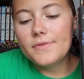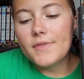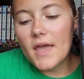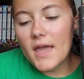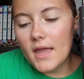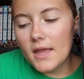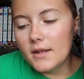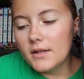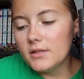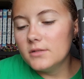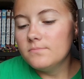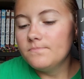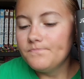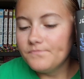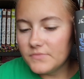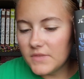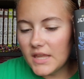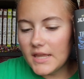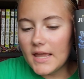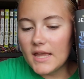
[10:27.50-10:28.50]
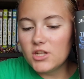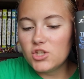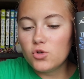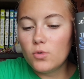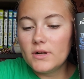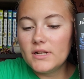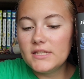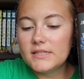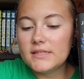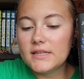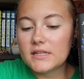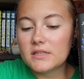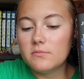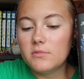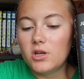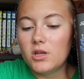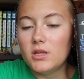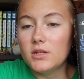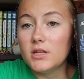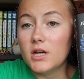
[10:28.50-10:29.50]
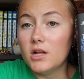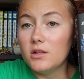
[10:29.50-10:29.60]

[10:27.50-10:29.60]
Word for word: then they get 26 million